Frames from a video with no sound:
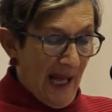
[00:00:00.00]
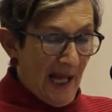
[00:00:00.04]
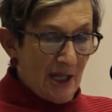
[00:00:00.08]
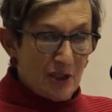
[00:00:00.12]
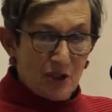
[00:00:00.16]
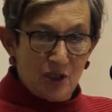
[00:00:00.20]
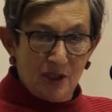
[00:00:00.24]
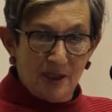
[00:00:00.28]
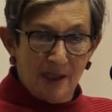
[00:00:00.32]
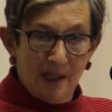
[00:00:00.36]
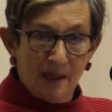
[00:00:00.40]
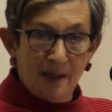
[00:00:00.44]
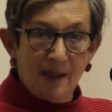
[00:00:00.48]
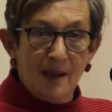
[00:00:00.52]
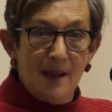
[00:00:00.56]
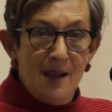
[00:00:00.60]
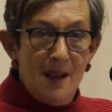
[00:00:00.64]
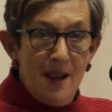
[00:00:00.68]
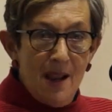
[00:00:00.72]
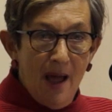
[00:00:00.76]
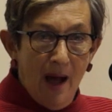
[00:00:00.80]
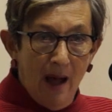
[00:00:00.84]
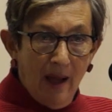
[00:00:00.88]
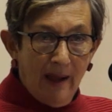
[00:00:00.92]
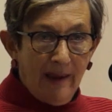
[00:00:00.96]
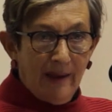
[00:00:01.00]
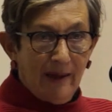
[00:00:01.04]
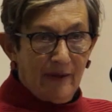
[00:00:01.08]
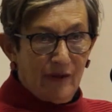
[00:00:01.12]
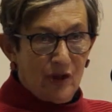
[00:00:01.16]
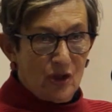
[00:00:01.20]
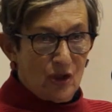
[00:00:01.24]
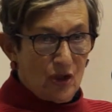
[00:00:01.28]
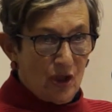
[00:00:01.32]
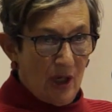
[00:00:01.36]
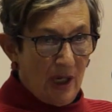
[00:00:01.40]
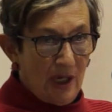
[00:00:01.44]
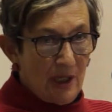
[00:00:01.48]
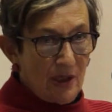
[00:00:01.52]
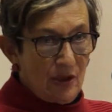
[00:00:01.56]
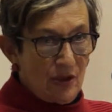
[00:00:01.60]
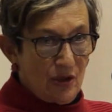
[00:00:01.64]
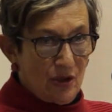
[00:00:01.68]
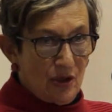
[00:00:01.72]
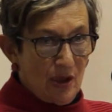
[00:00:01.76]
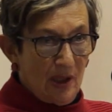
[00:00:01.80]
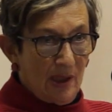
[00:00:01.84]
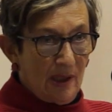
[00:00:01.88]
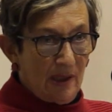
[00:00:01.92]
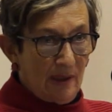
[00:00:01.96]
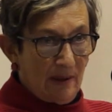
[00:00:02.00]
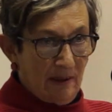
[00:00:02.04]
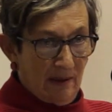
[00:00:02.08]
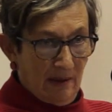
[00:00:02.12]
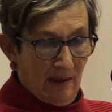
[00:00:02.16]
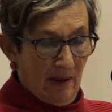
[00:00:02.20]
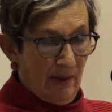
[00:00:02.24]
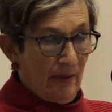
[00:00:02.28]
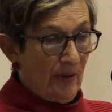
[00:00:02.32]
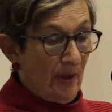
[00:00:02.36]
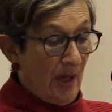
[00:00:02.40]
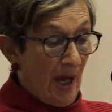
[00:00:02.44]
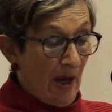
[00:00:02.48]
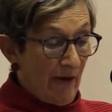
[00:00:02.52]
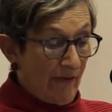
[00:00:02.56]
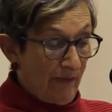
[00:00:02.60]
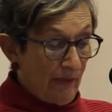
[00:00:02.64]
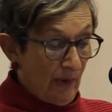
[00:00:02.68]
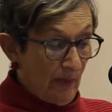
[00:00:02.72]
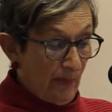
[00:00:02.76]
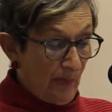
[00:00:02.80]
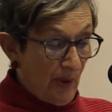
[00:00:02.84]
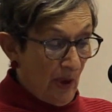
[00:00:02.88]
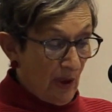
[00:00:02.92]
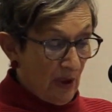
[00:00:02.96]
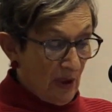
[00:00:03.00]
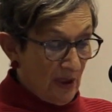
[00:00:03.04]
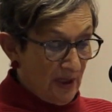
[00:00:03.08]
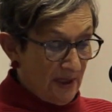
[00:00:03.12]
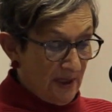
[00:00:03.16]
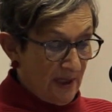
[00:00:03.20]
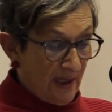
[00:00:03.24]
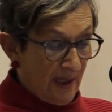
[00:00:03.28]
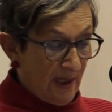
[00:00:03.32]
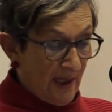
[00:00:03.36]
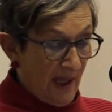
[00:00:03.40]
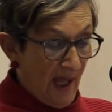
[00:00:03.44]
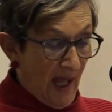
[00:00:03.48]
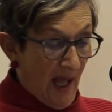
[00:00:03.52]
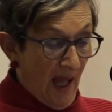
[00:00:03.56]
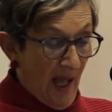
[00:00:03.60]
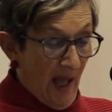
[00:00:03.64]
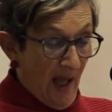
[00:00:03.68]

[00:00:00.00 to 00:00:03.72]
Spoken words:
actually didn't like the change in the government policy.